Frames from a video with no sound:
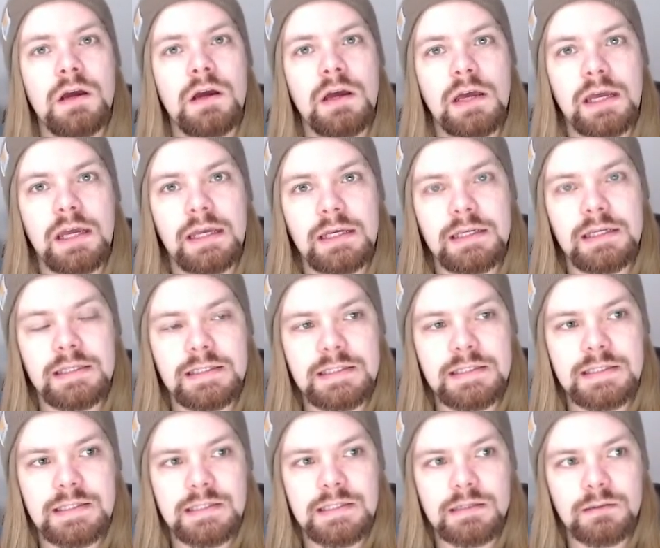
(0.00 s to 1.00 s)

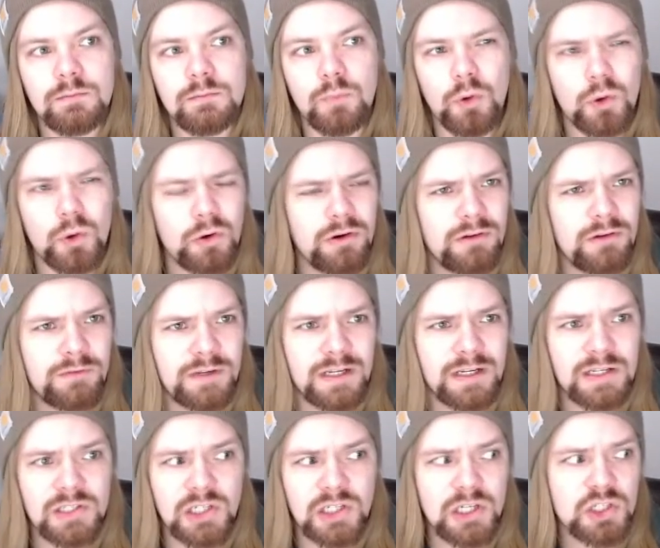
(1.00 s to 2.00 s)
It's more of an
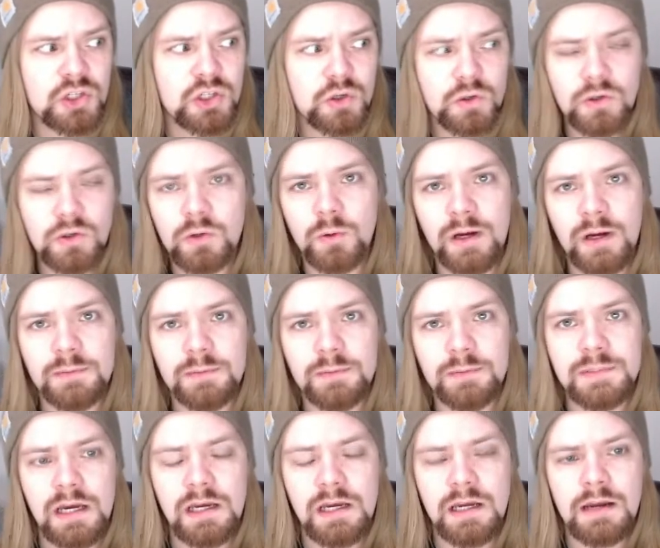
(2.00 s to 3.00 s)
industrial
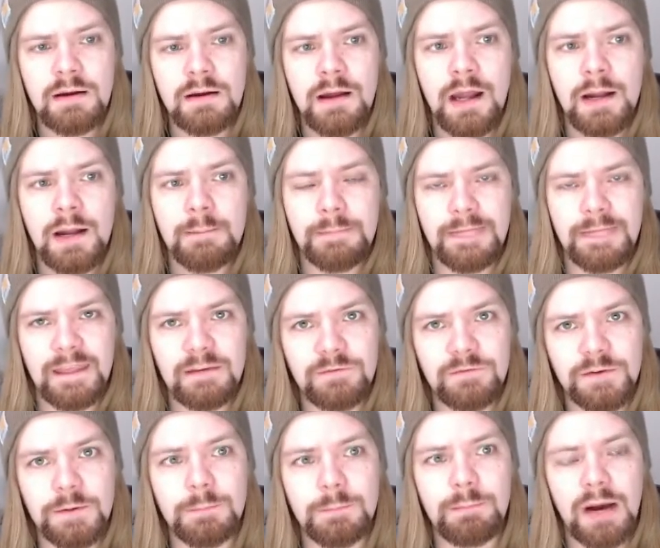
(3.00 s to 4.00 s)
website, If
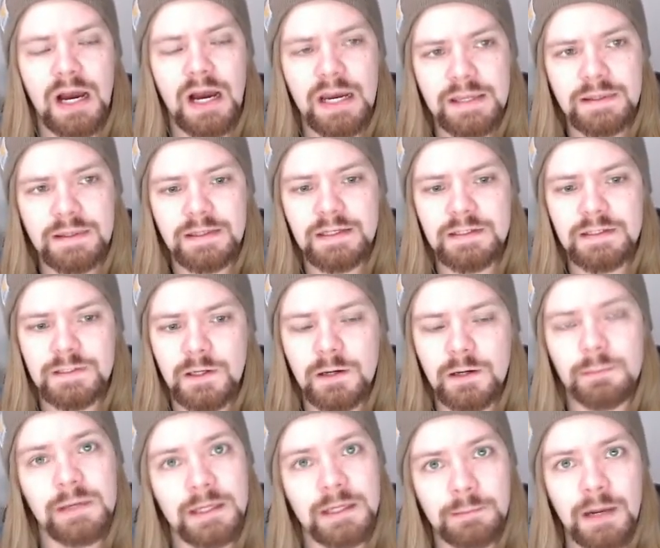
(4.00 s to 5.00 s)
you buy things on
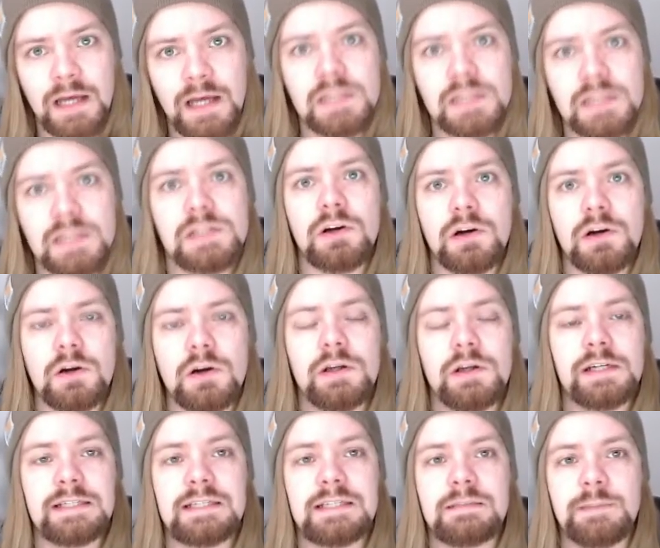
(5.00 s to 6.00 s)
mcmaster,
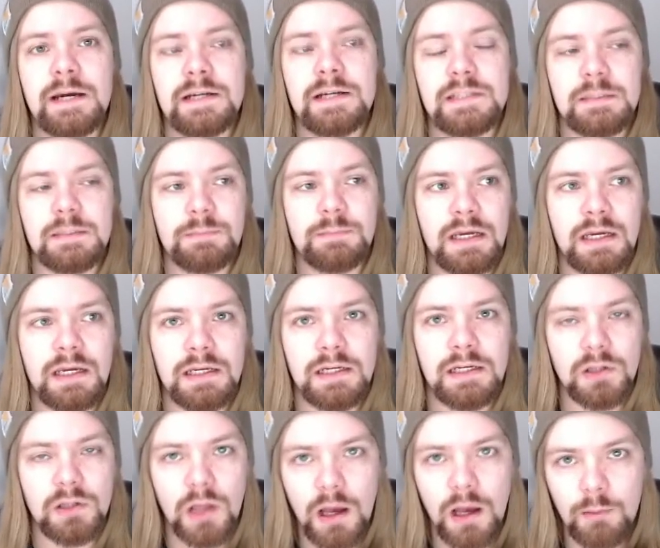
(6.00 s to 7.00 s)
expect to pay a
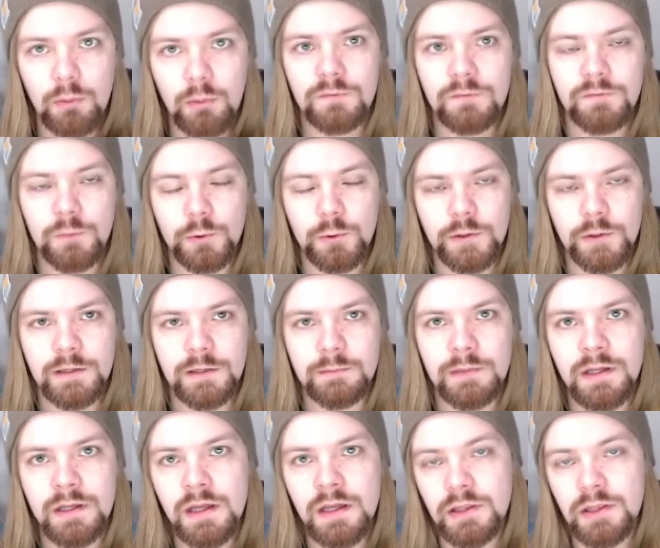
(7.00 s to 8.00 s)
lot more for
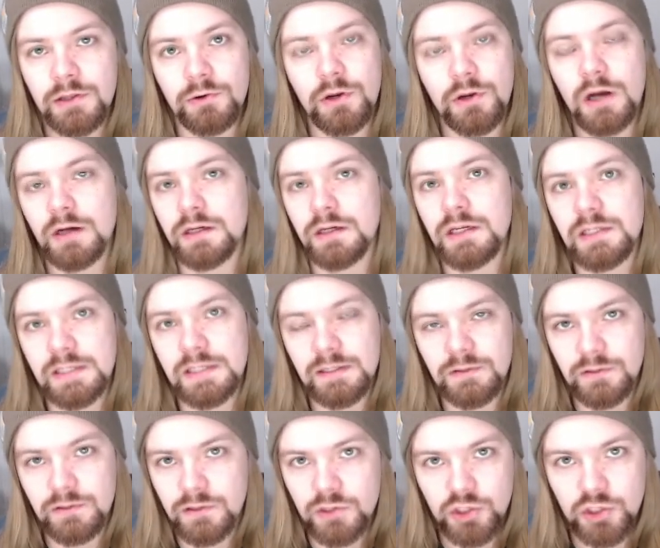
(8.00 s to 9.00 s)
them. They're not going to tell
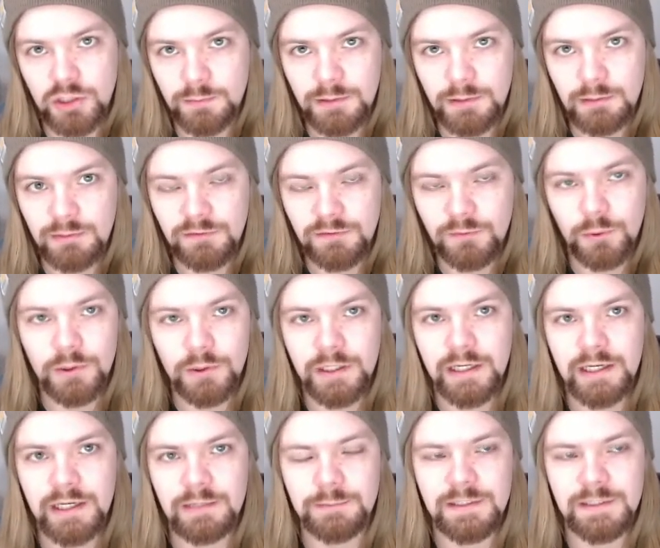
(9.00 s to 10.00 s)
you the shipping
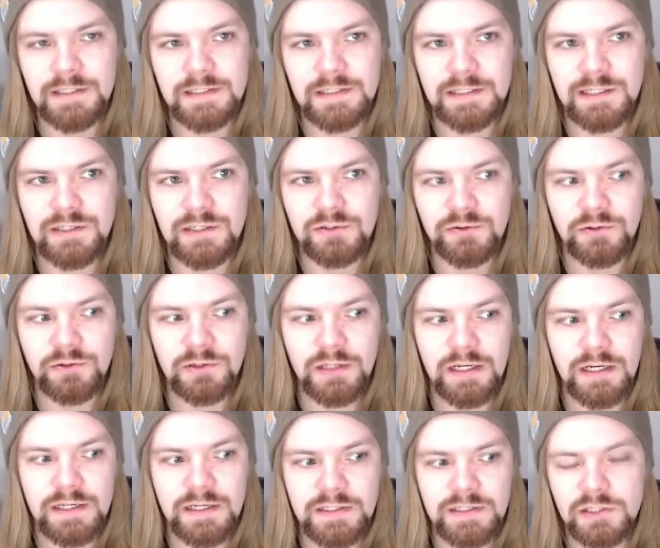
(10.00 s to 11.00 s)
beforehand because industrial
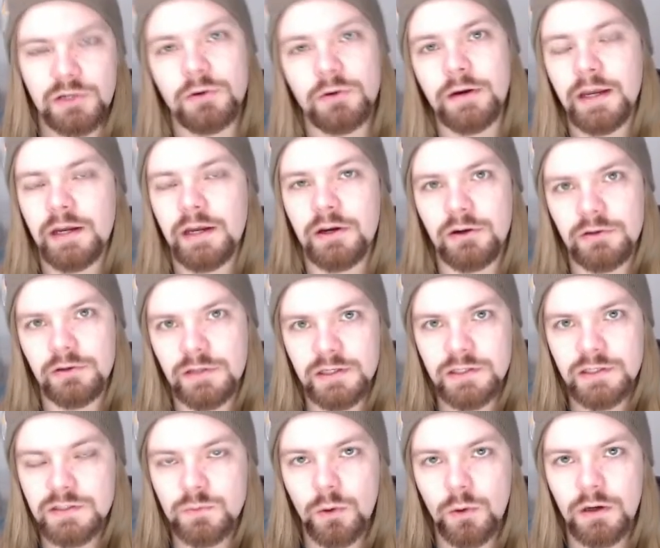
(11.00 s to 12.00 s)
clients don't care. They
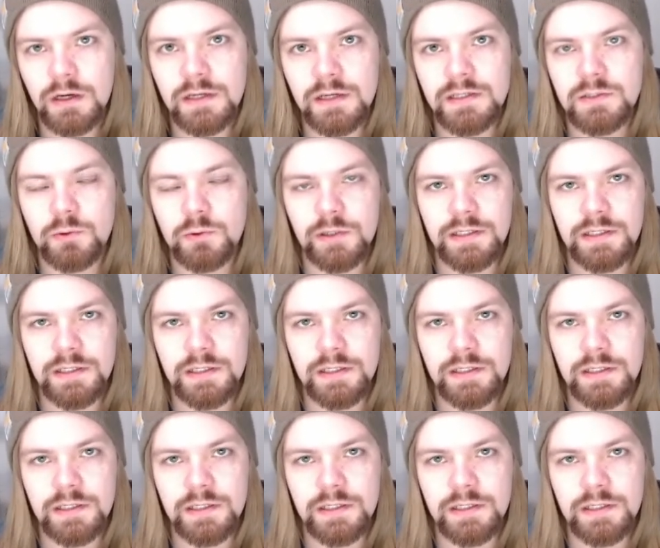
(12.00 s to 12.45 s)
just want it as quick as